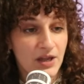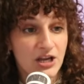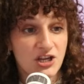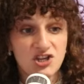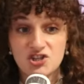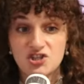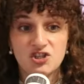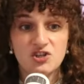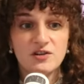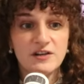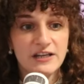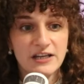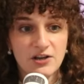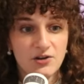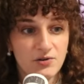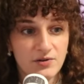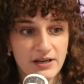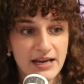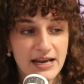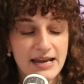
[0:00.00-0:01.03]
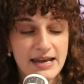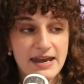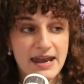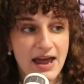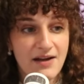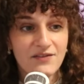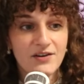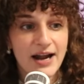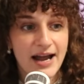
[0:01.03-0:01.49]
Eugenia Cooney
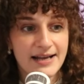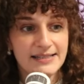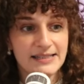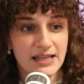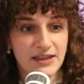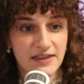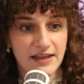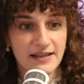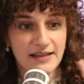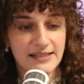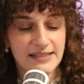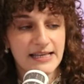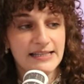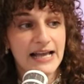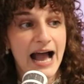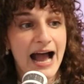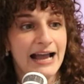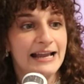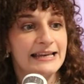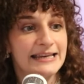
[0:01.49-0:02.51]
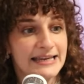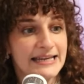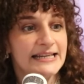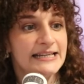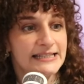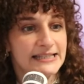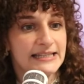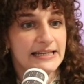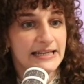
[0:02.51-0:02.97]
never has the thing that says, I
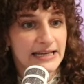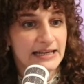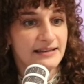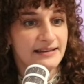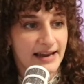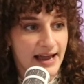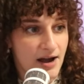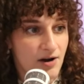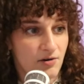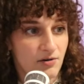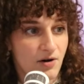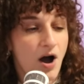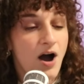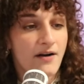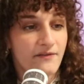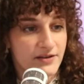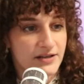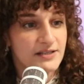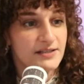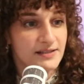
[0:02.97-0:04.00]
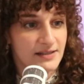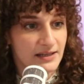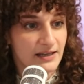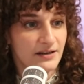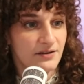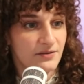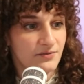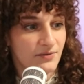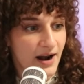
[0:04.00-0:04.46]
need to eat now,
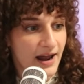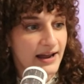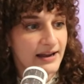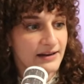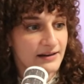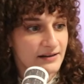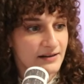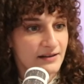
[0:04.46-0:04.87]
obviously, right?